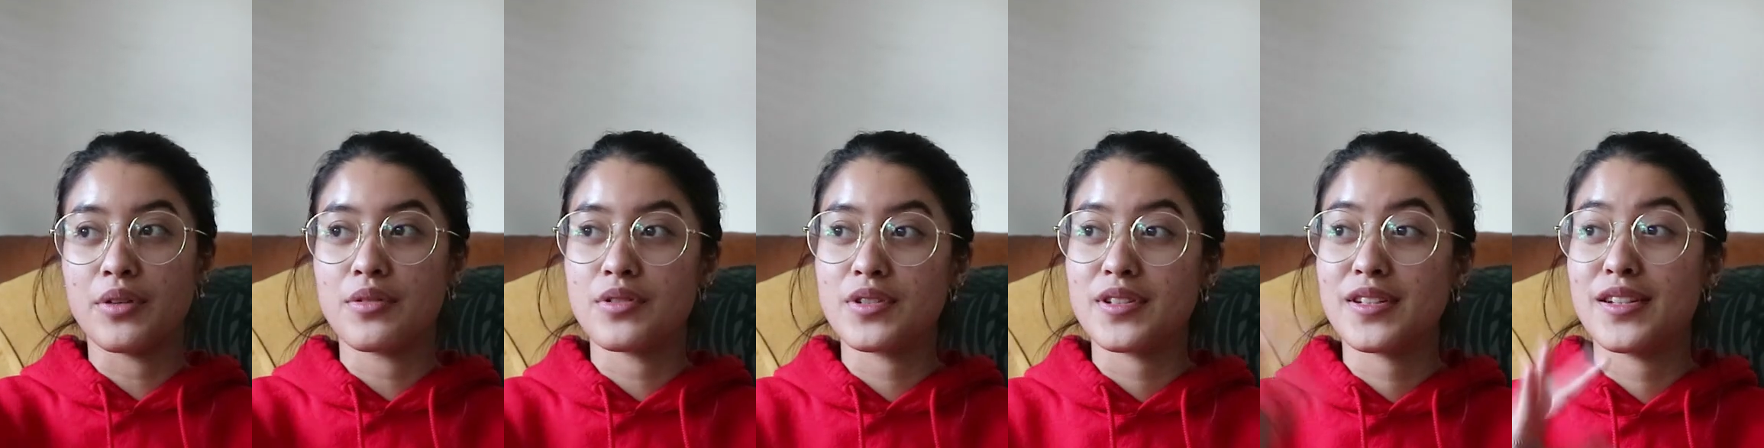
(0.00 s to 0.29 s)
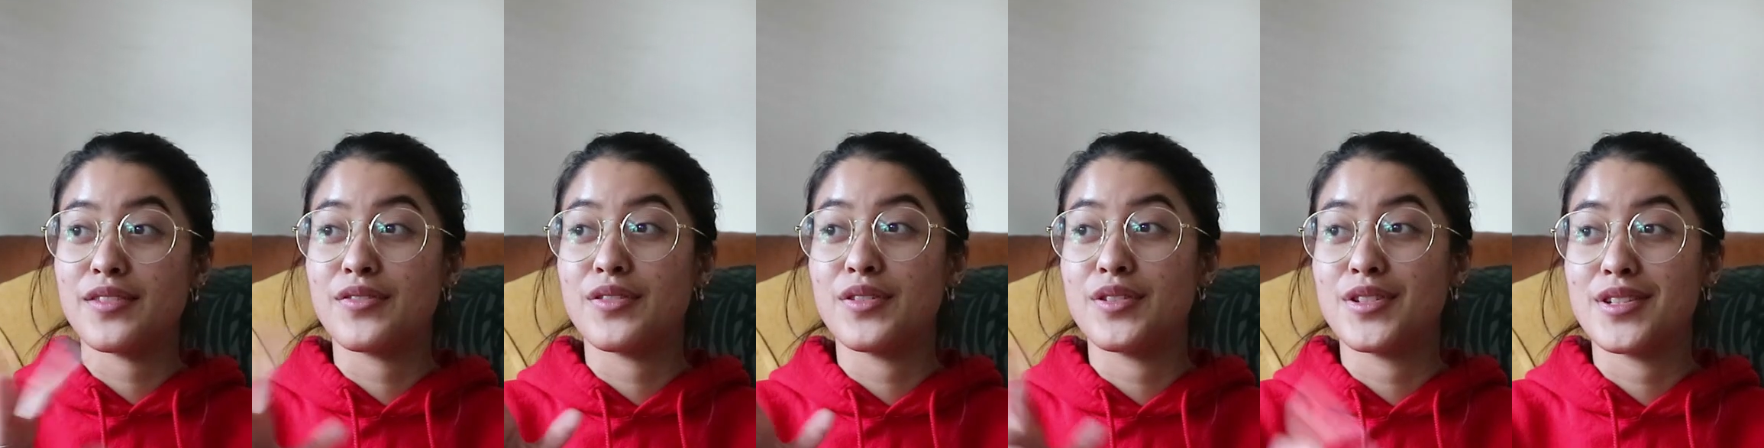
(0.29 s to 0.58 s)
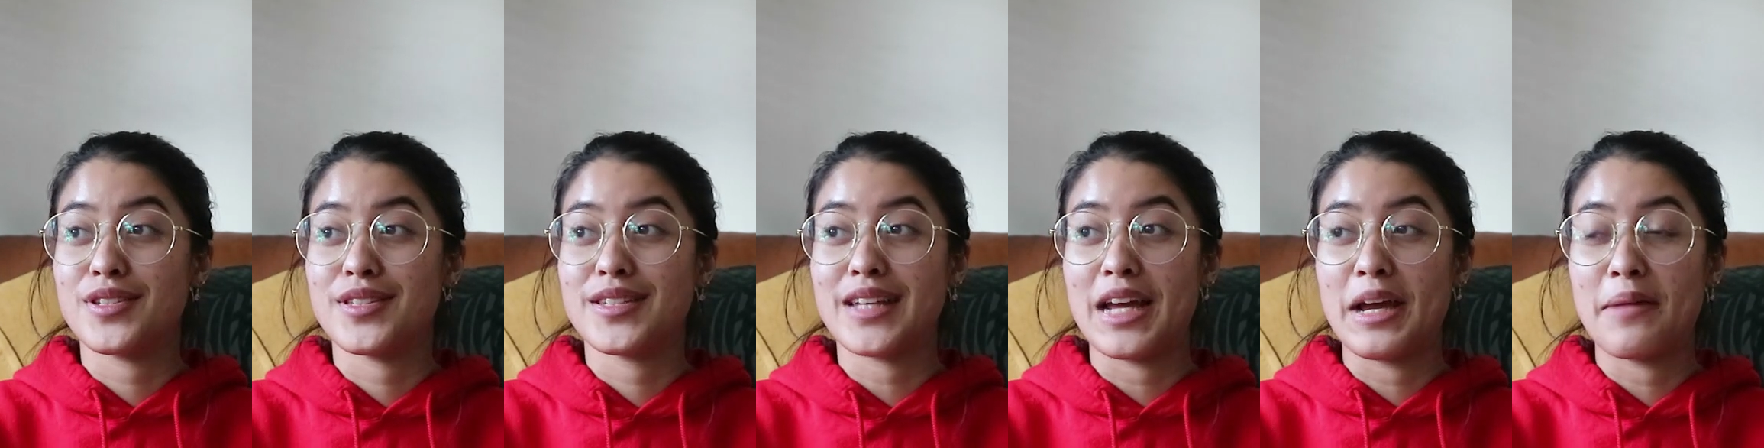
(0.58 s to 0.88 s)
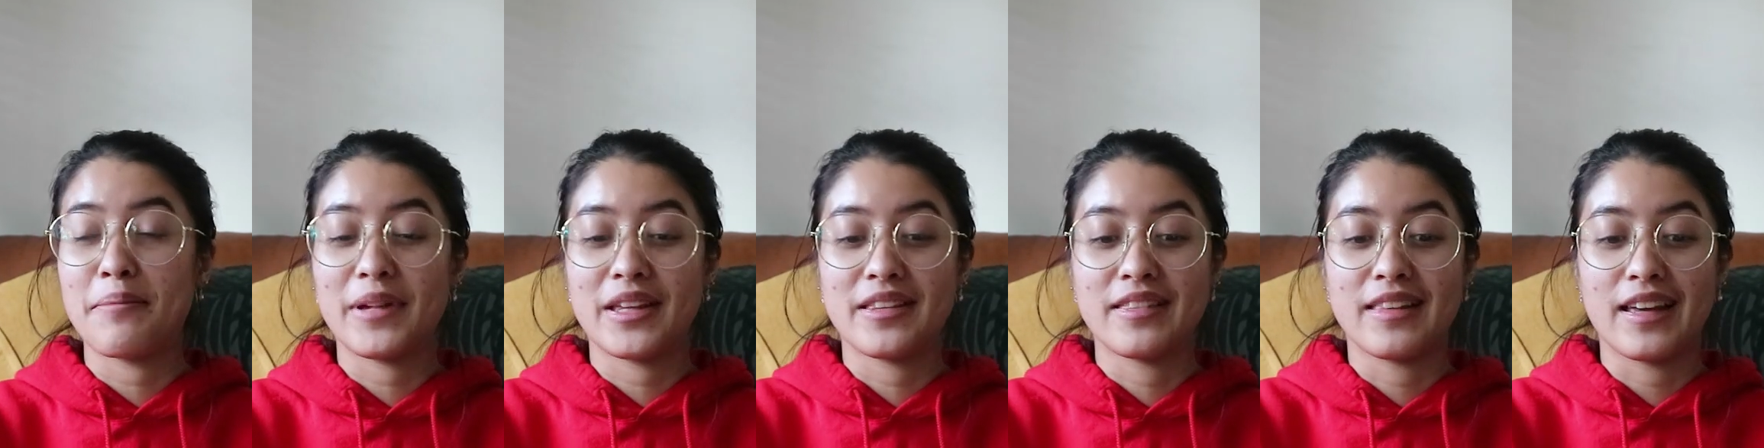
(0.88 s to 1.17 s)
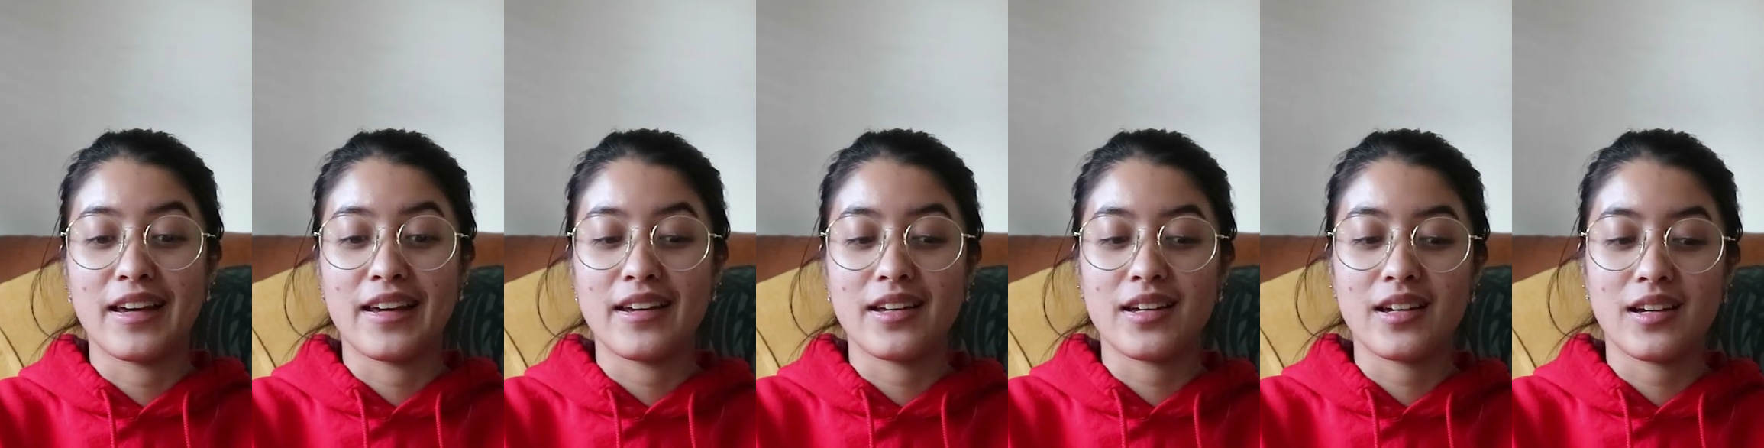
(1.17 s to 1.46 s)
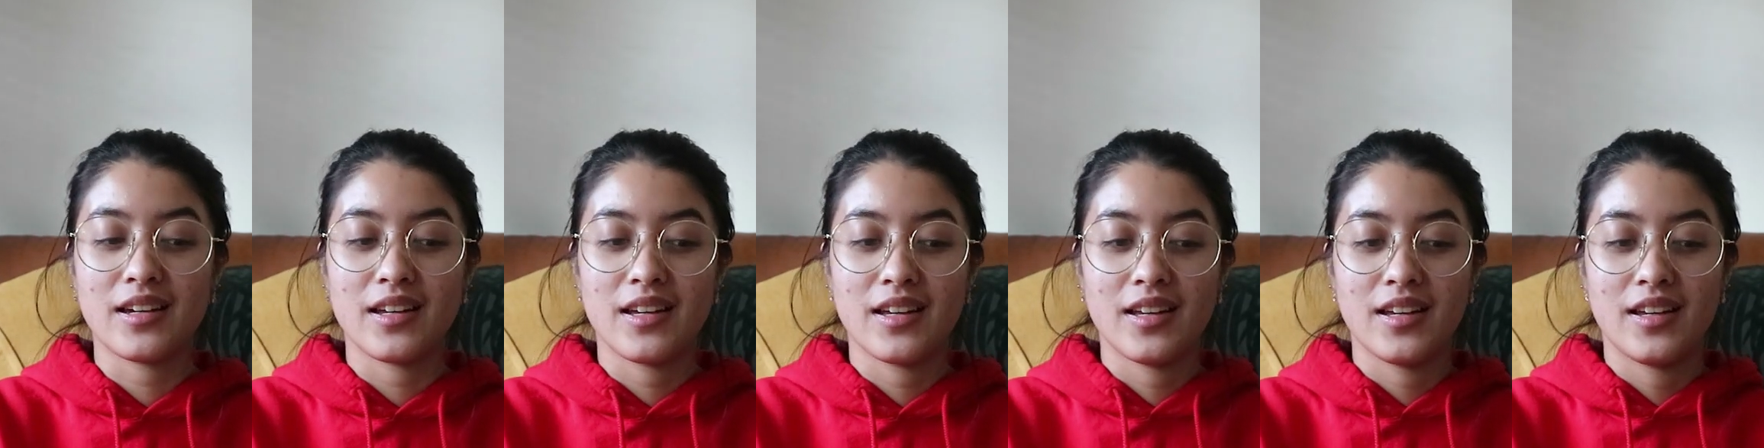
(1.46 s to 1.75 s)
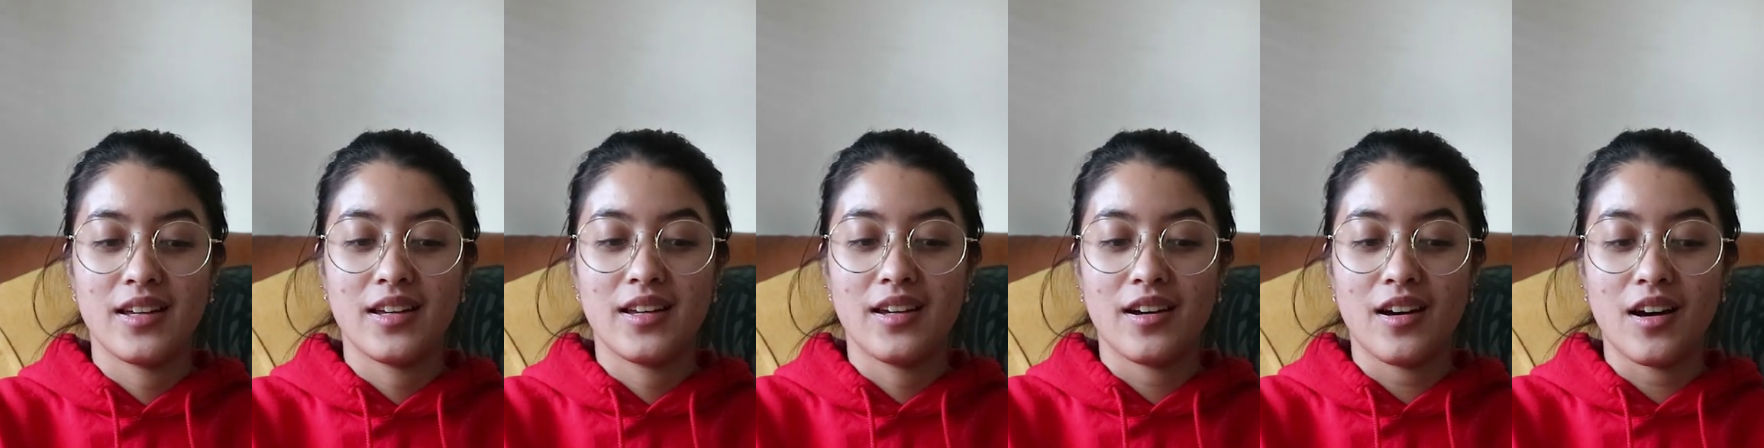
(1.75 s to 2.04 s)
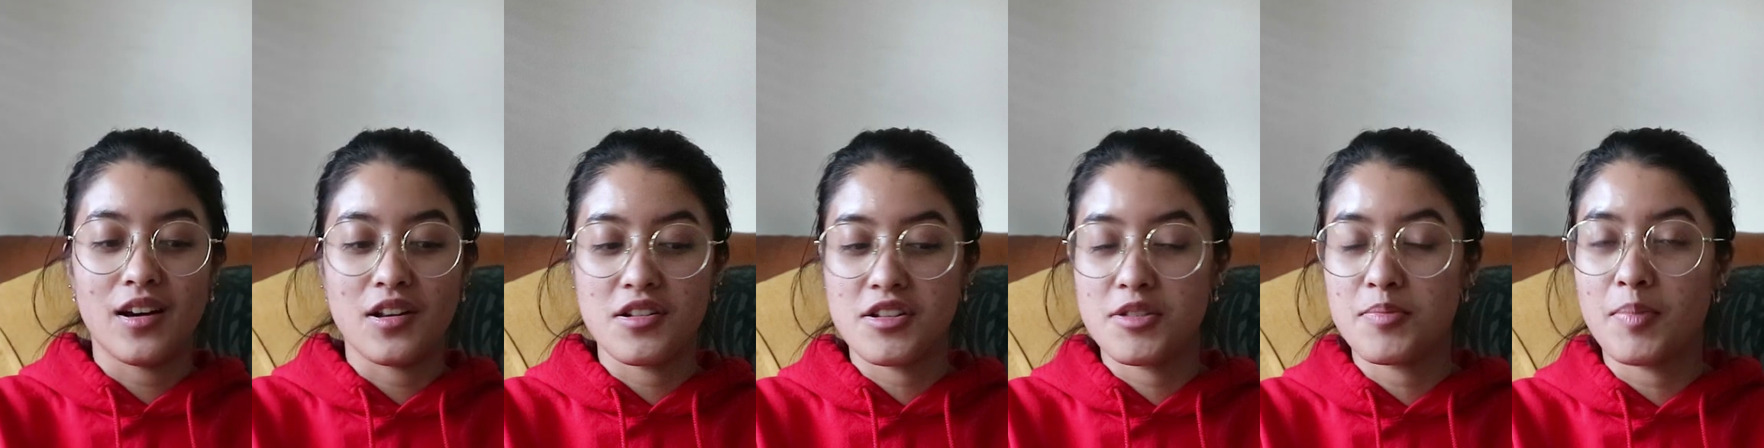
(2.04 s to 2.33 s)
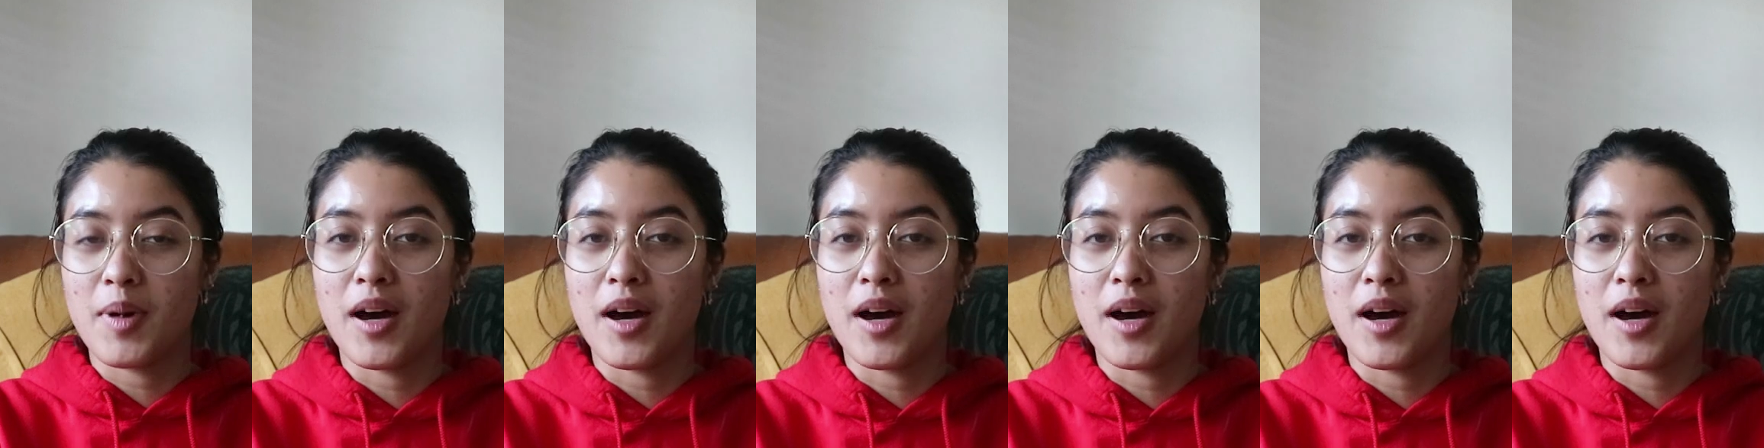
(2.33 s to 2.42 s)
Usually if you just type in like on